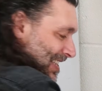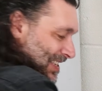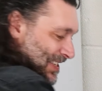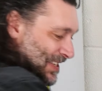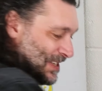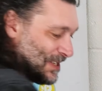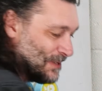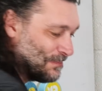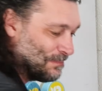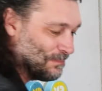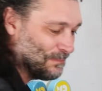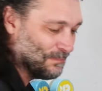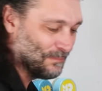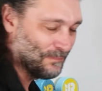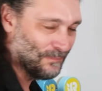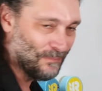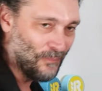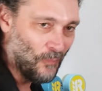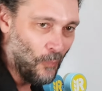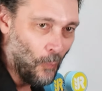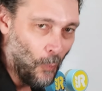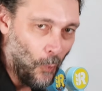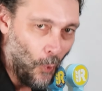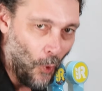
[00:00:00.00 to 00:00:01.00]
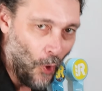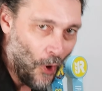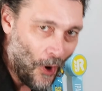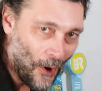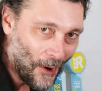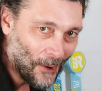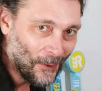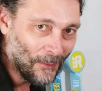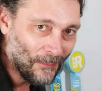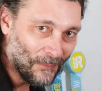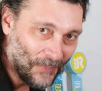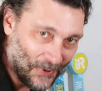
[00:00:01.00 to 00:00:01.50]
This is
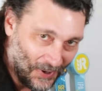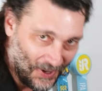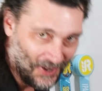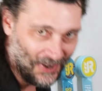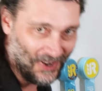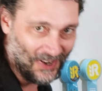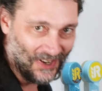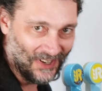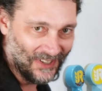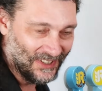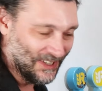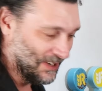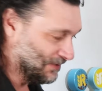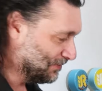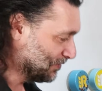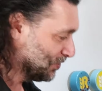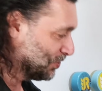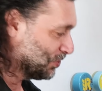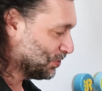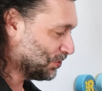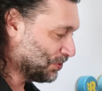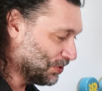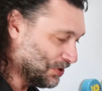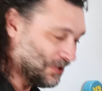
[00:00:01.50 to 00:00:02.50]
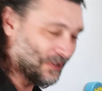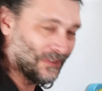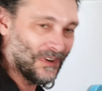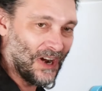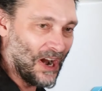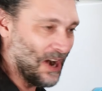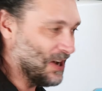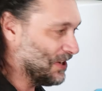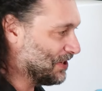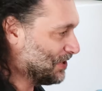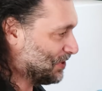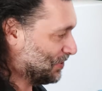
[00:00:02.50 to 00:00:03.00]
warm beer that was just shook
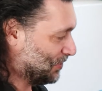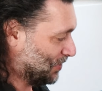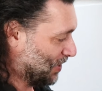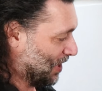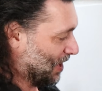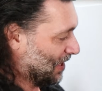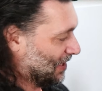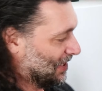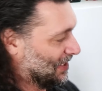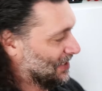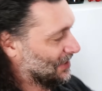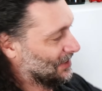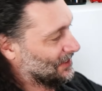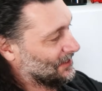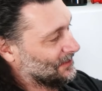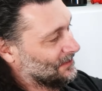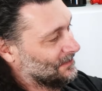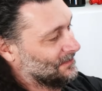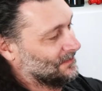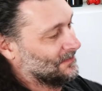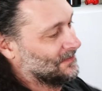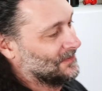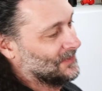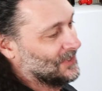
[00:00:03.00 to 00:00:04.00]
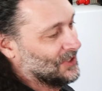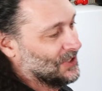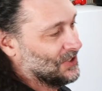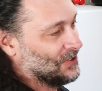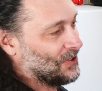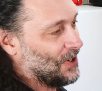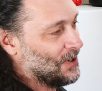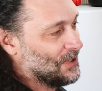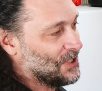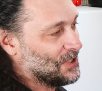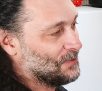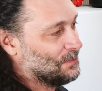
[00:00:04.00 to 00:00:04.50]
around in the truck.
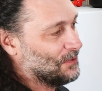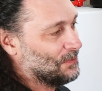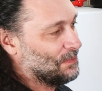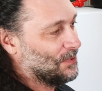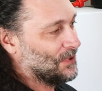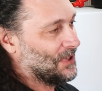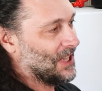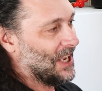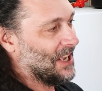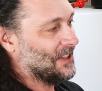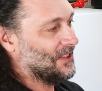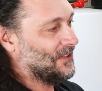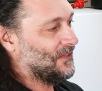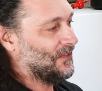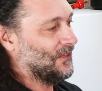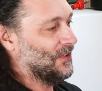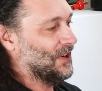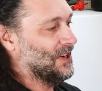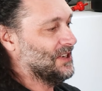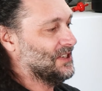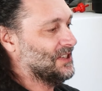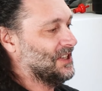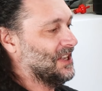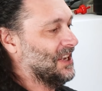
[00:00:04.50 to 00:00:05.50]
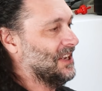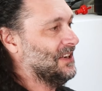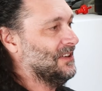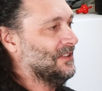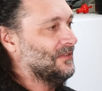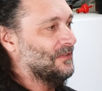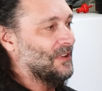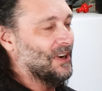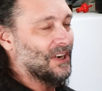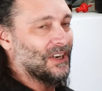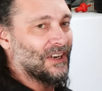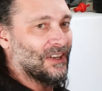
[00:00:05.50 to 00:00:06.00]
So I just would put that in the fridge
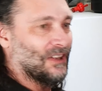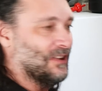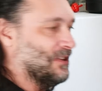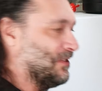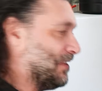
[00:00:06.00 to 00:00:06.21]
then, ready to